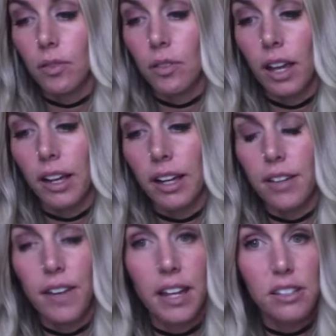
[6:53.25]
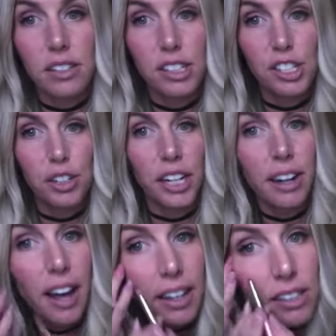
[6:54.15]
I kind of have hazelish green
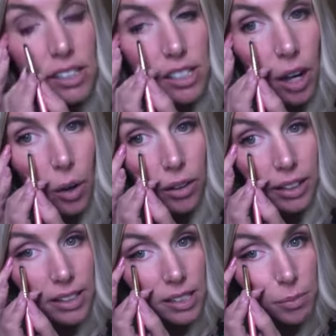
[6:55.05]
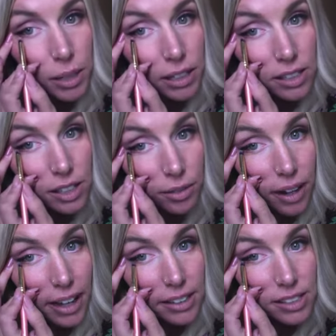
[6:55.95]
eyes, so these pinks and
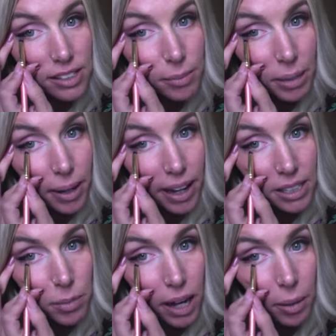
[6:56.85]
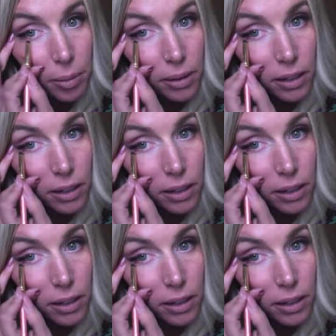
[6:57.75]
reds make my eyes pop.